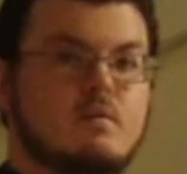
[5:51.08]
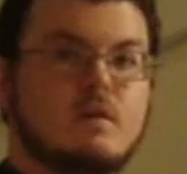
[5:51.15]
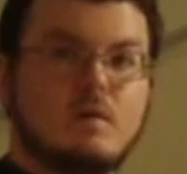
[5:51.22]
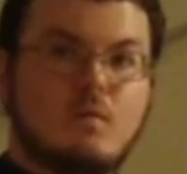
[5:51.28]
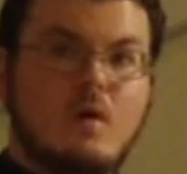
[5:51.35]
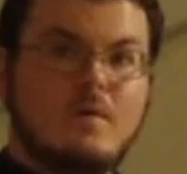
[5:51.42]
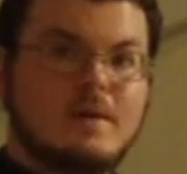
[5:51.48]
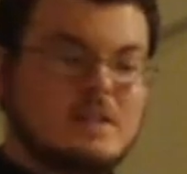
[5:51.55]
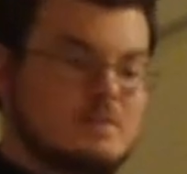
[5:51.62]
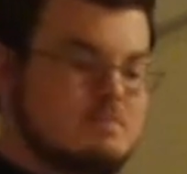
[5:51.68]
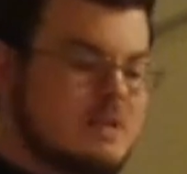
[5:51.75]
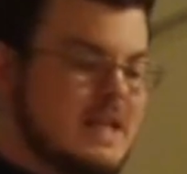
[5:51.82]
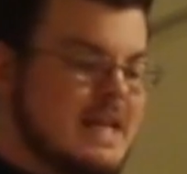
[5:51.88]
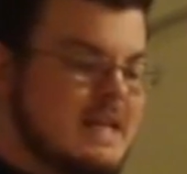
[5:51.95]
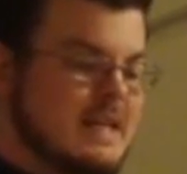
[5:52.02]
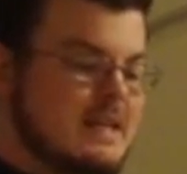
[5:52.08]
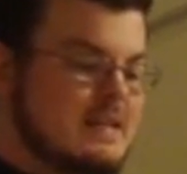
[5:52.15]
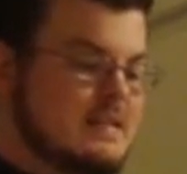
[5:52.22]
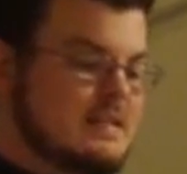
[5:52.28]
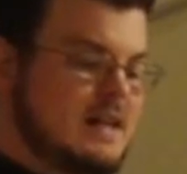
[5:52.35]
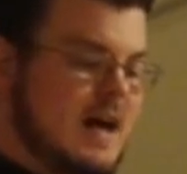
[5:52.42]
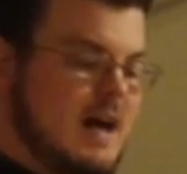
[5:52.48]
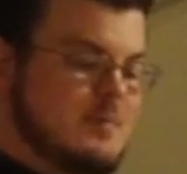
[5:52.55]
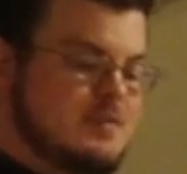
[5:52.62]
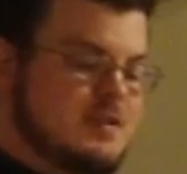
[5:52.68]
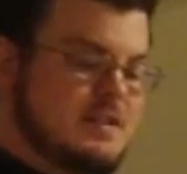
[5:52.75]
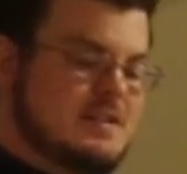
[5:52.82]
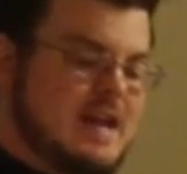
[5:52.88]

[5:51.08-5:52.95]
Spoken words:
When the woman's bleeding stops,